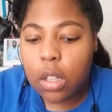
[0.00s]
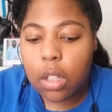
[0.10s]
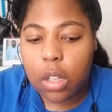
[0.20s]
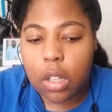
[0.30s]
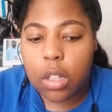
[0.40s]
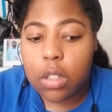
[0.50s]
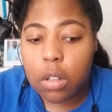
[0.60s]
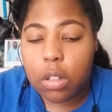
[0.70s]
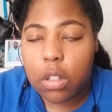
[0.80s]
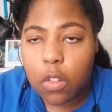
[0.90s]
and then so on
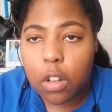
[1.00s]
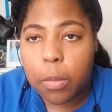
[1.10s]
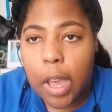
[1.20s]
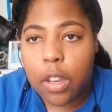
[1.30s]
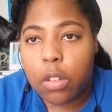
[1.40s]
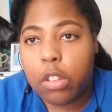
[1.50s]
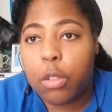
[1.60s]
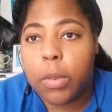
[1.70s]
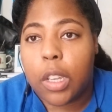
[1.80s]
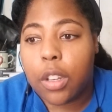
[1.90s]
and so forth. But I know she'll
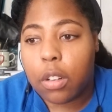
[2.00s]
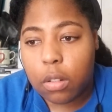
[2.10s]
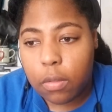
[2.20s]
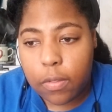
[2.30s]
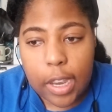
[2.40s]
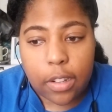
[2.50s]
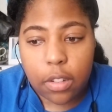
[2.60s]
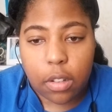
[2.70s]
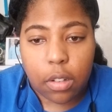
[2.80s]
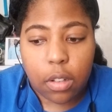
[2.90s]
be here
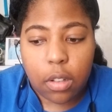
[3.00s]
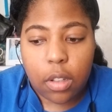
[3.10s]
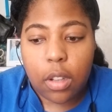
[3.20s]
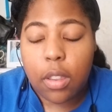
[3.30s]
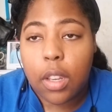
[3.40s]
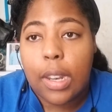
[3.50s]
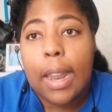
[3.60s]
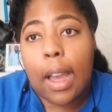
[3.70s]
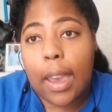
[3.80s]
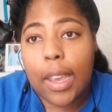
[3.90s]
faster than
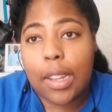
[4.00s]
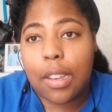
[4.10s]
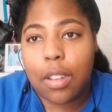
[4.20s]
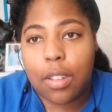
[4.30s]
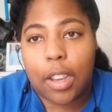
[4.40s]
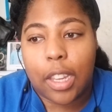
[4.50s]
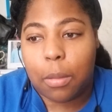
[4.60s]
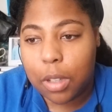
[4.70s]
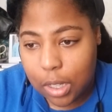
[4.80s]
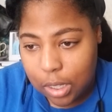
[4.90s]
not. So I keep
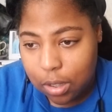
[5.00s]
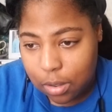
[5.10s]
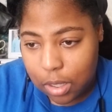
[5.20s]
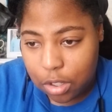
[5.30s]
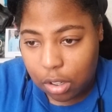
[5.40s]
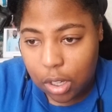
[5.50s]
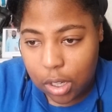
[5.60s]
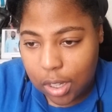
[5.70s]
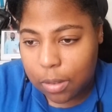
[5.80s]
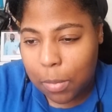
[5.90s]
looking straight ahead
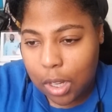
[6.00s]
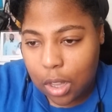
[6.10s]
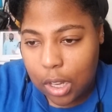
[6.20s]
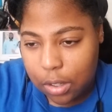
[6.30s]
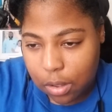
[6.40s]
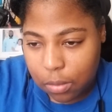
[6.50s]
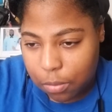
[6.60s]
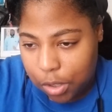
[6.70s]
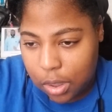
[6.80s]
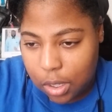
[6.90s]
because my clock is
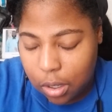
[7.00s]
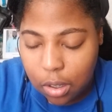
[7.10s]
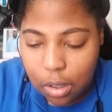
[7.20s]
right there.